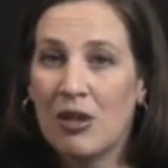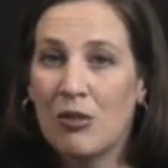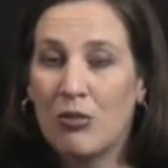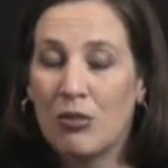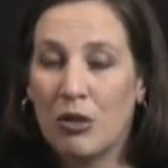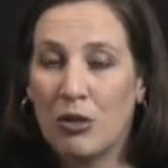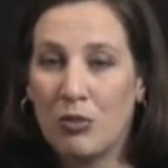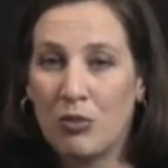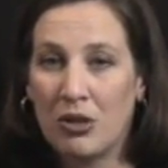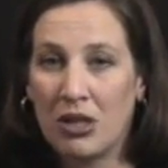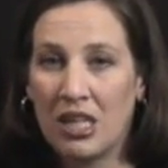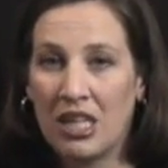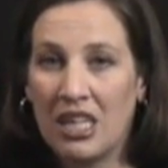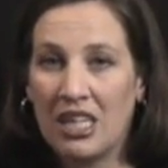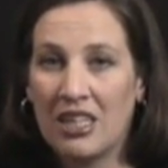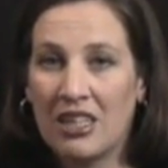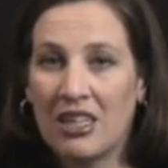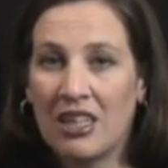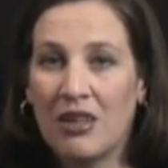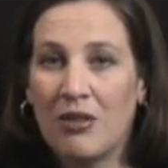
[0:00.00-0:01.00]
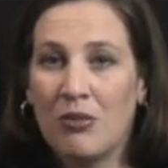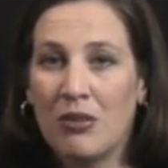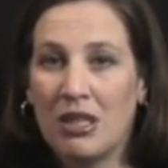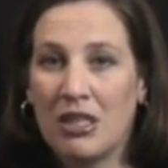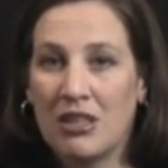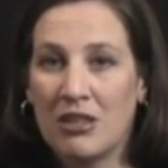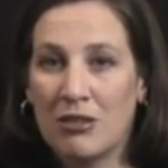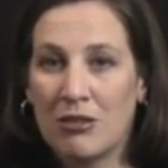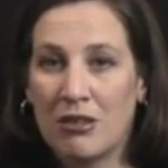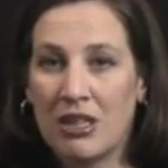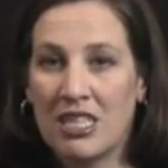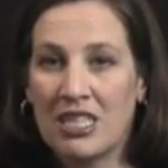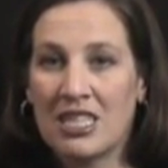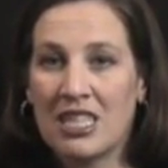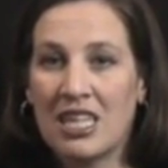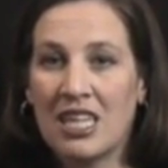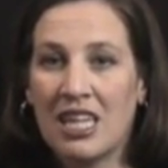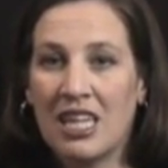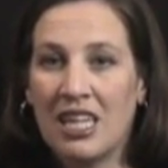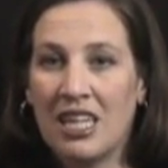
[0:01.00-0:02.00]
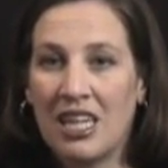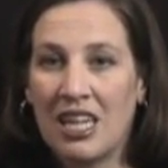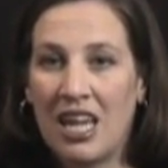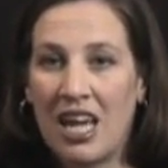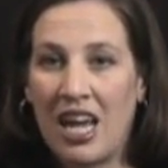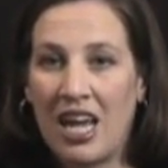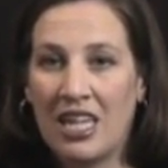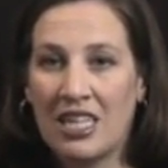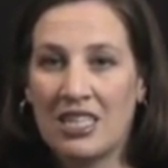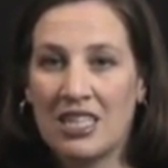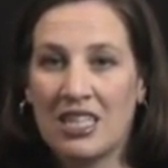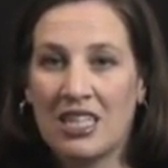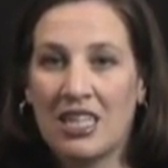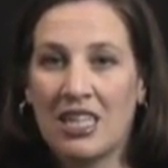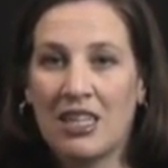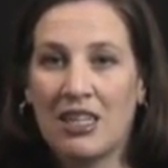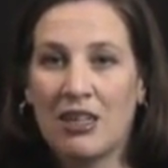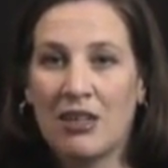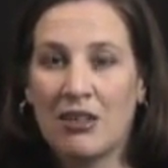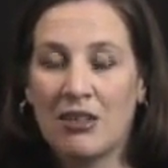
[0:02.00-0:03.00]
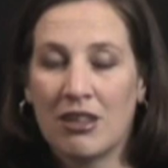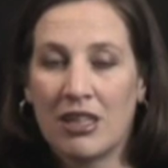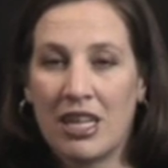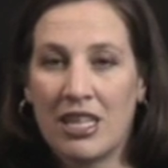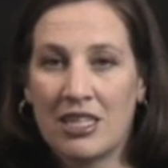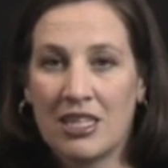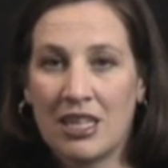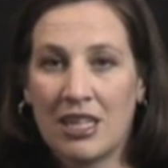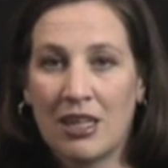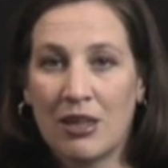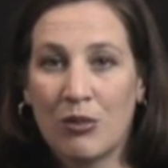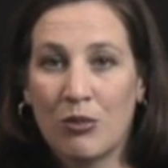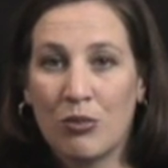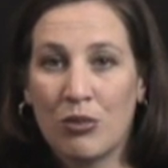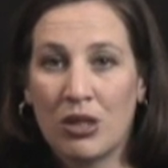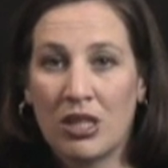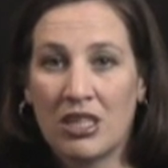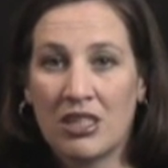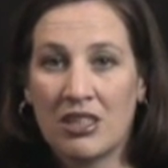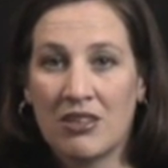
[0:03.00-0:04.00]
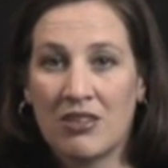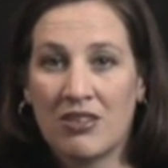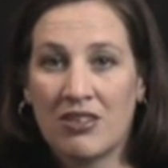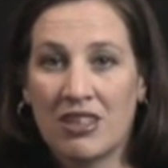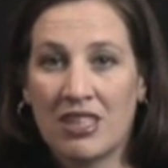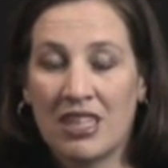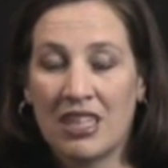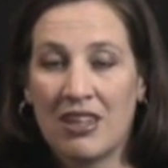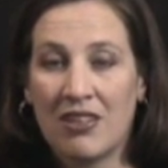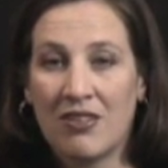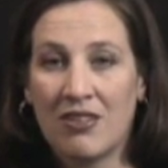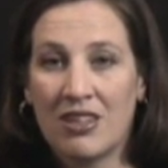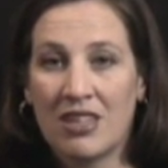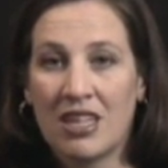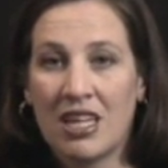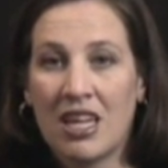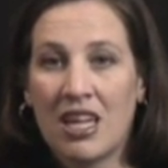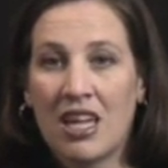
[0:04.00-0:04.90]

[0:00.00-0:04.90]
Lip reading: Appropriate healing means resting it, icing it, utilizing compression sleeves.